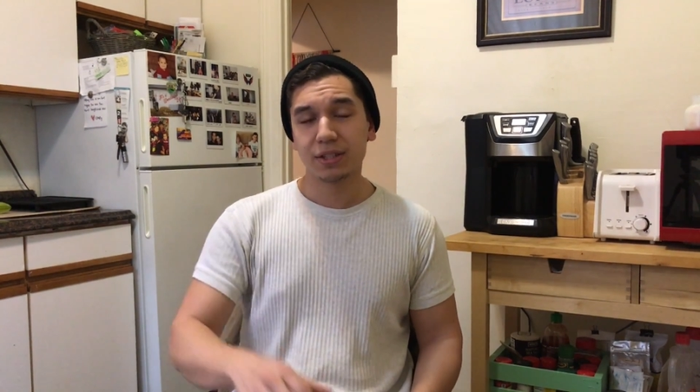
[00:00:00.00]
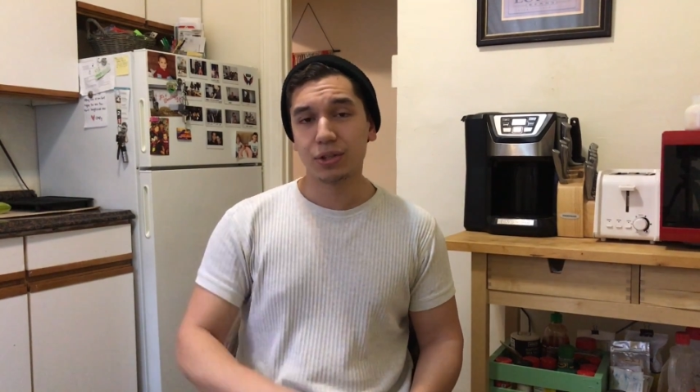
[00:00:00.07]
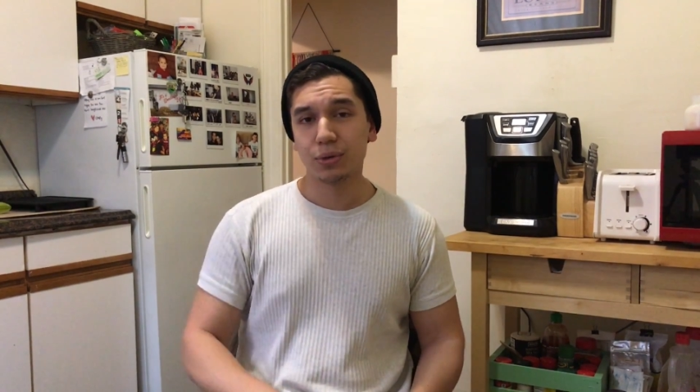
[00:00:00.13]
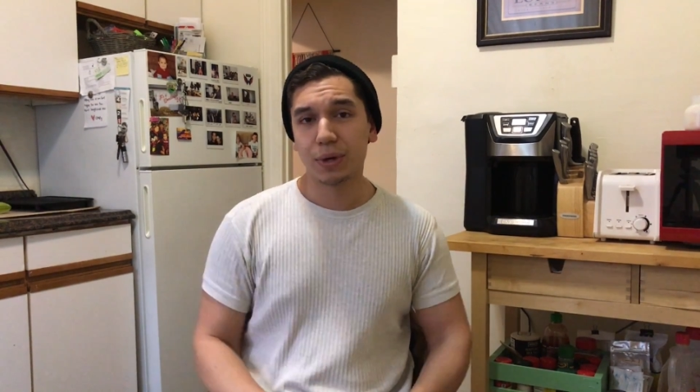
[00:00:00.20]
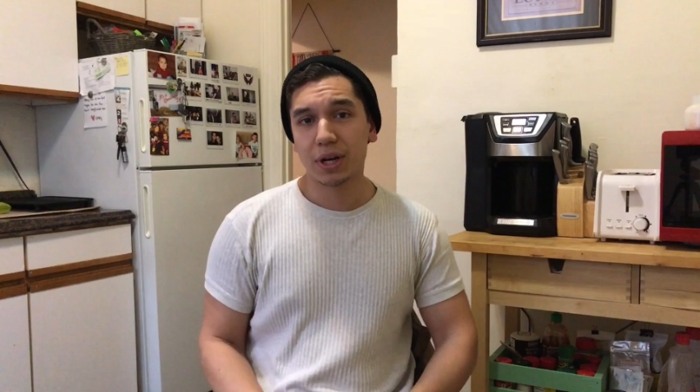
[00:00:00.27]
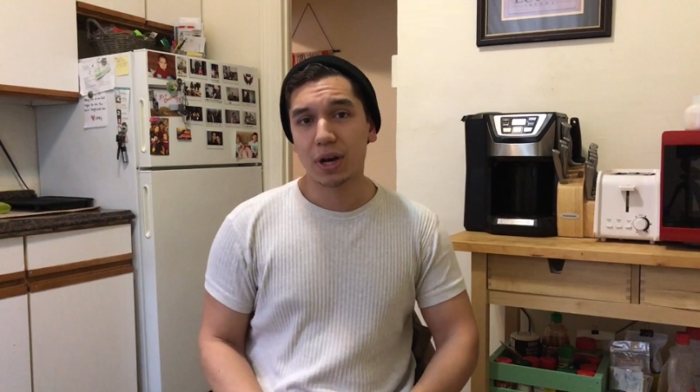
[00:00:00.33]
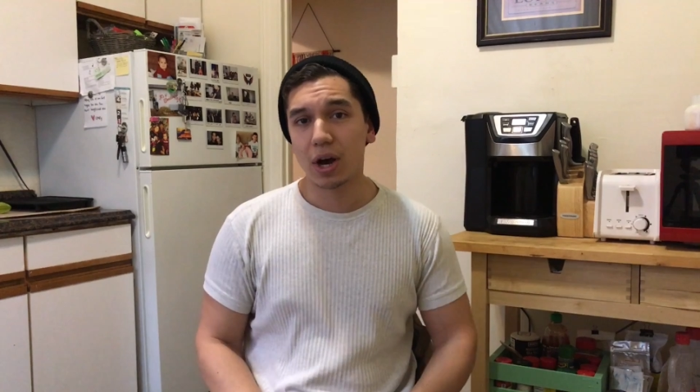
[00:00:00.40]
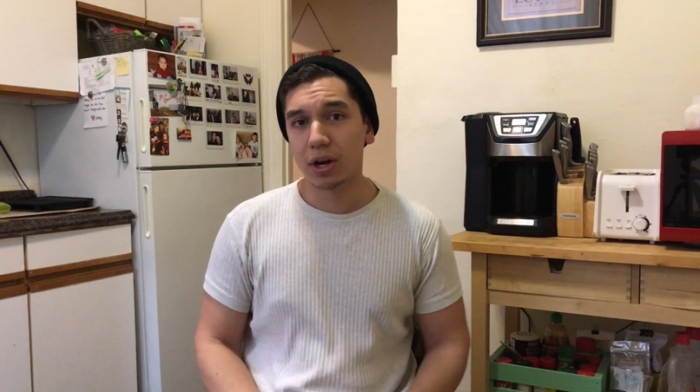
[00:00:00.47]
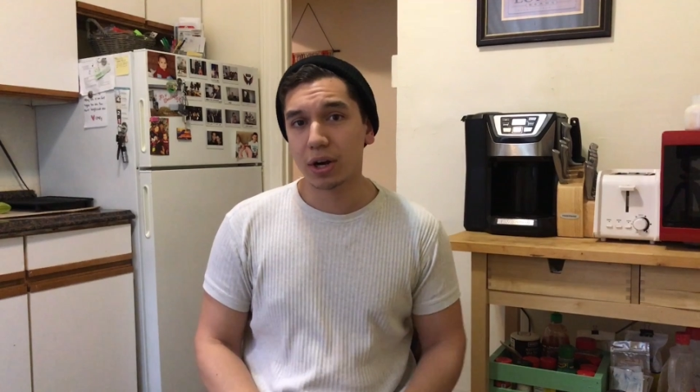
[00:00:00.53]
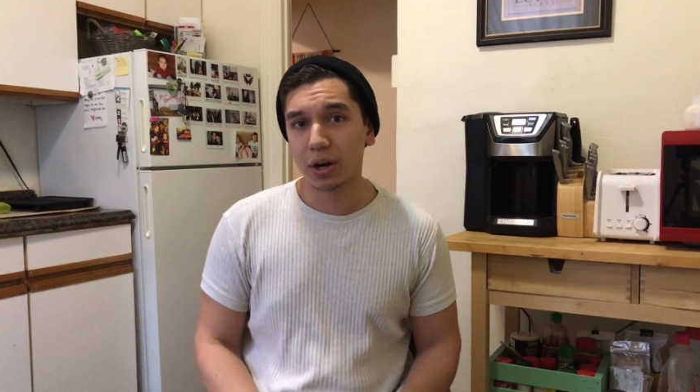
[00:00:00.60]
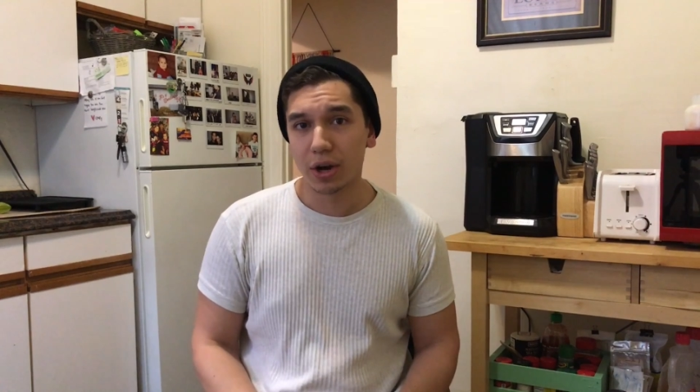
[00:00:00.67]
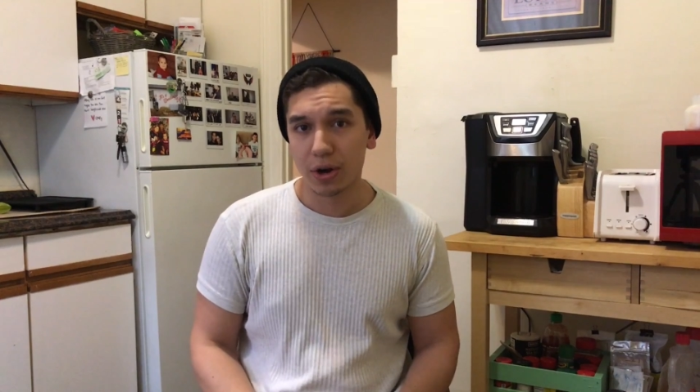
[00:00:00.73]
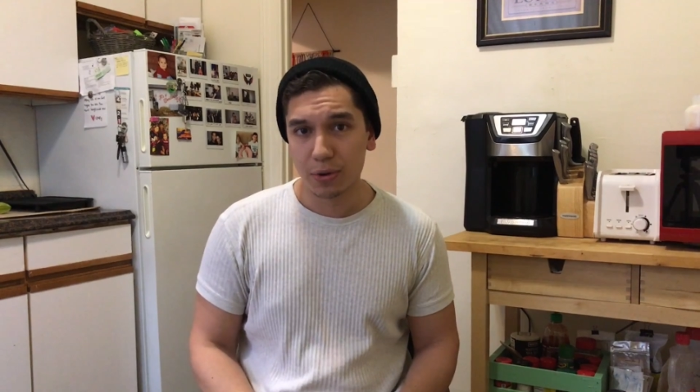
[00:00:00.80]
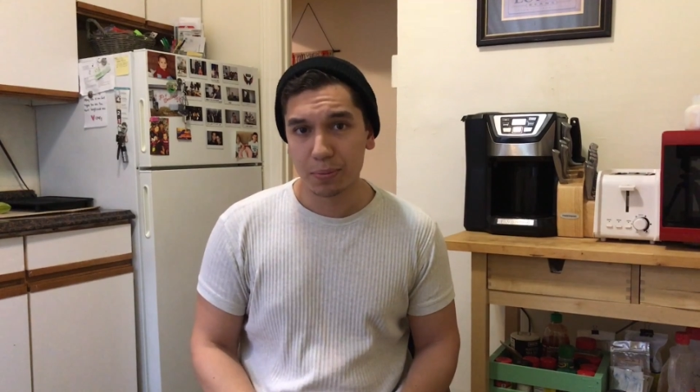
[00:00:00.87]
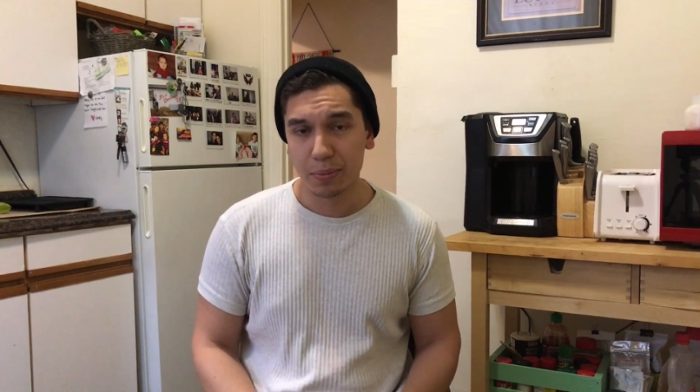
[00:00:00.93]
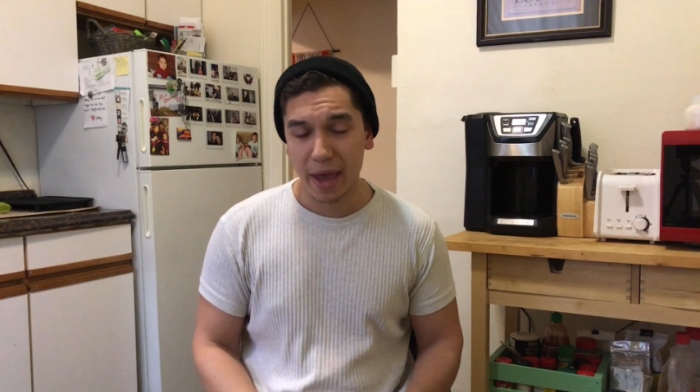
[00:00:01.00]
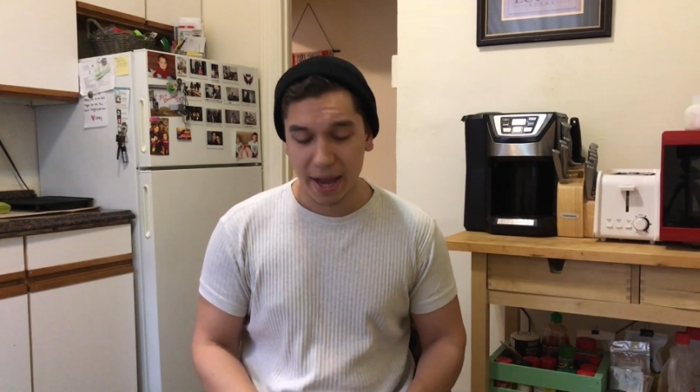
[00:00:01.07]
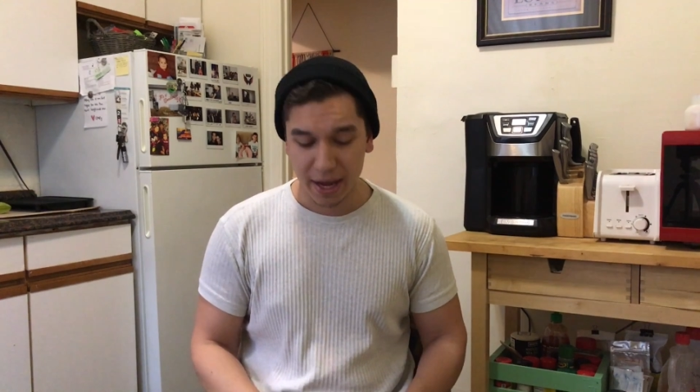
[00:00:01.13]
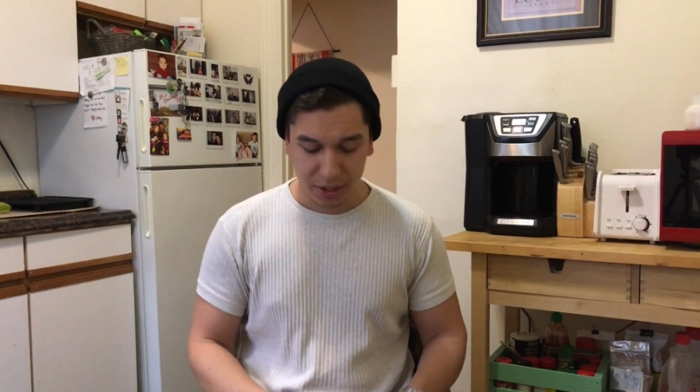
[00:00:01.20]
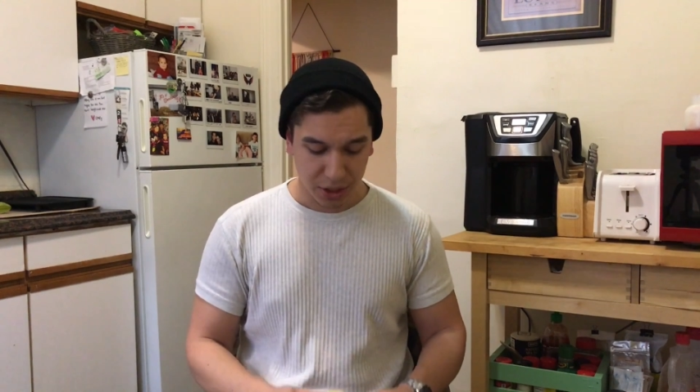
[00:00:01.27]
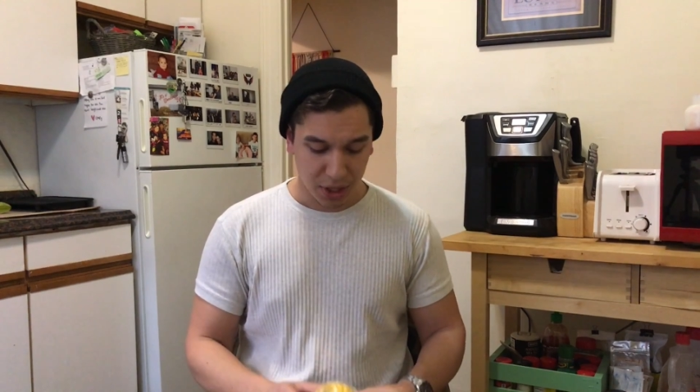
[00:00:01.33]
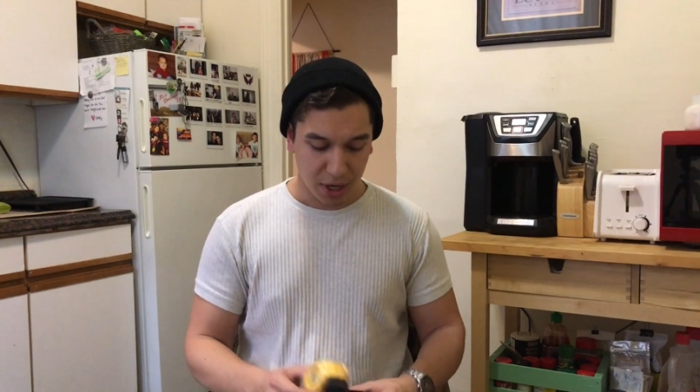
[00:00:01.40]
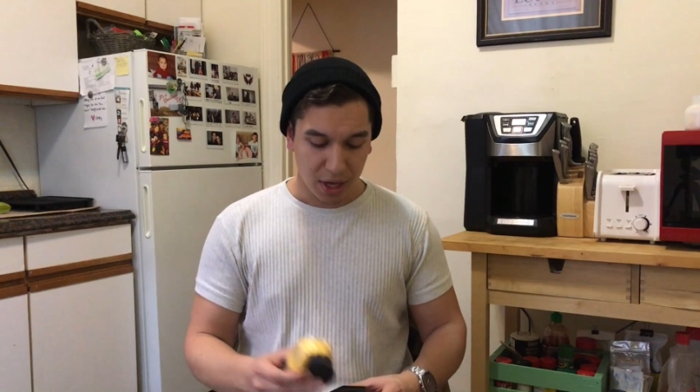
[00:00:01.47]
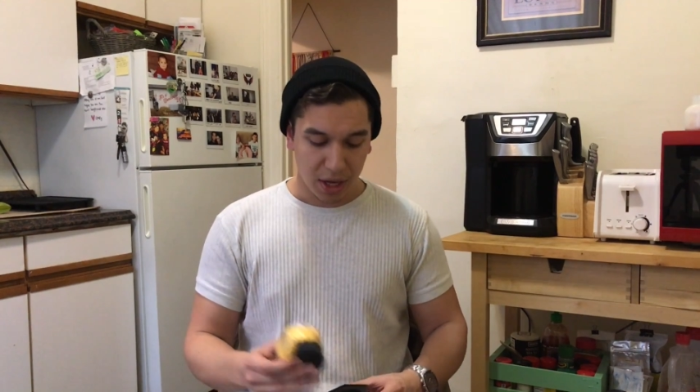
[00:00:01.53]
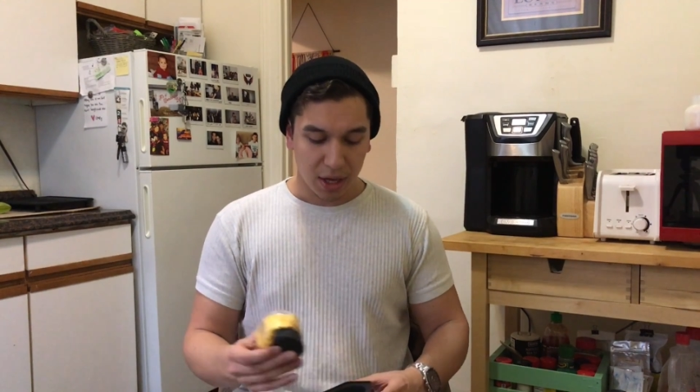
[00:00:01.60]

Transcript: to it on our homepage.